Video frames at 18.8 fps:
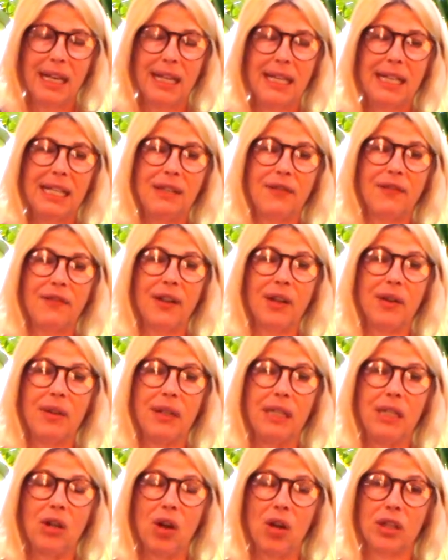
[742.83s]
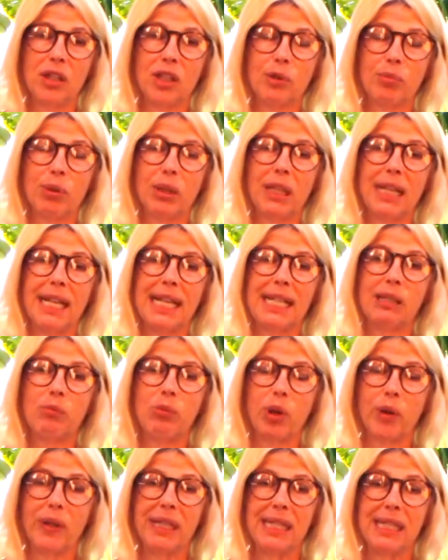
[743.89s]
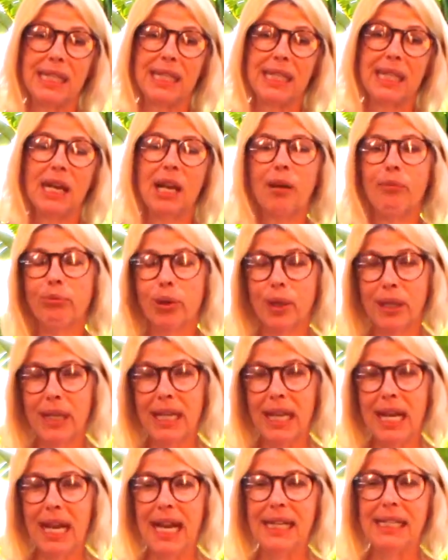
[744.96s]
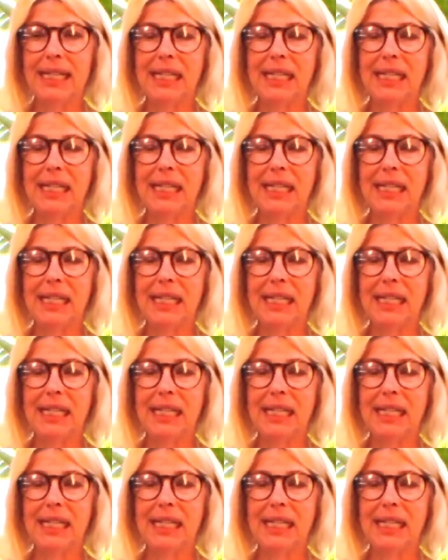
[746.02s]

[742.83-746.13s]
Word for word: He's a very knowledgeable and experienced birding guide,